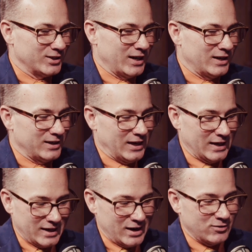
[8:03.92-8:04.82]
and
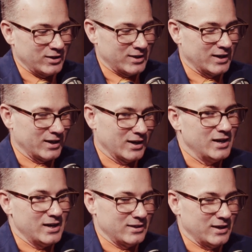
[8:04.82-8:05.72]
everything
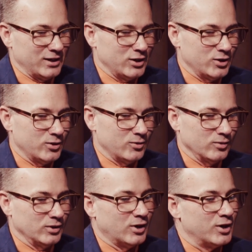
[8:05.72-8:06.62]
that you
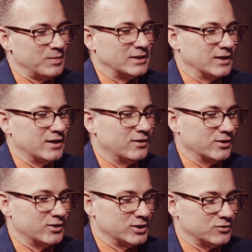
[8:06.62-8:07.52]
learn about the
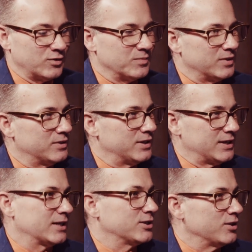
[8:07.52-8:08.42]
characters from the
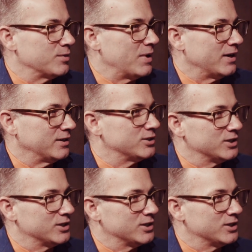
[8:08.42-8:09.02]
text on the page,